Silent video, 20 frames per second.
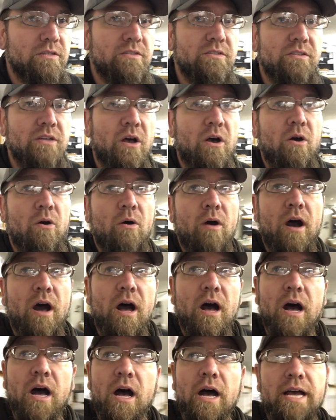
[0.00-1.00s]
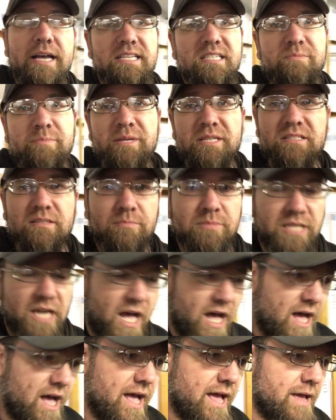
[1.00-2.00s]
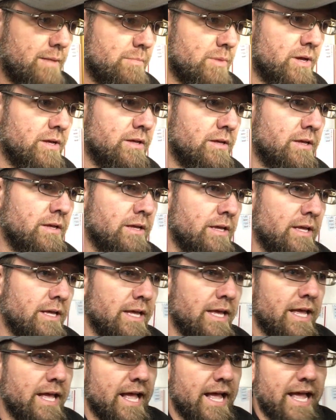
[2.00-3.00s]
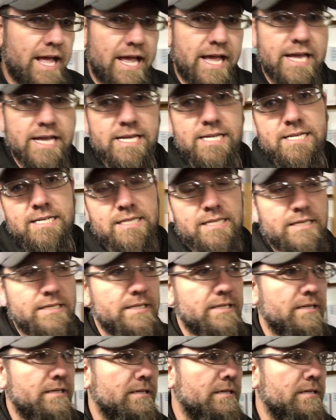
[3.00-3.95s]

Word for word: So I spent some time and